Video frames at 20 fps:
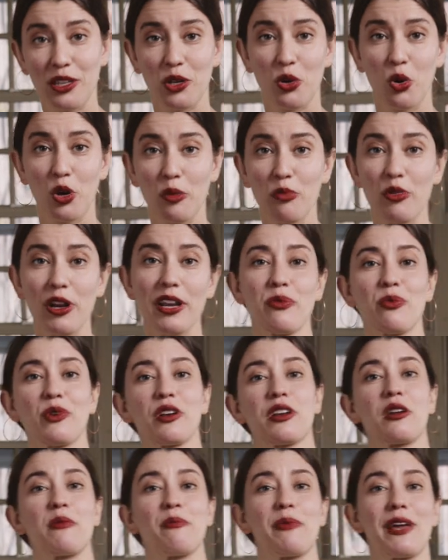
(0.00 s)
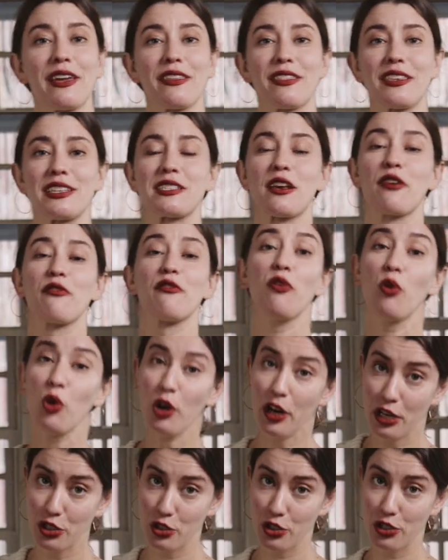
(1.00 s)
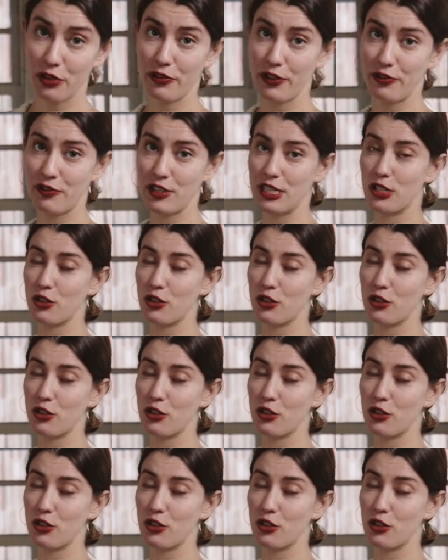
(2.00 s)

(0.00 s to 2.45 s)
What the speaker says: the cornbread, we're gonna bake this at 450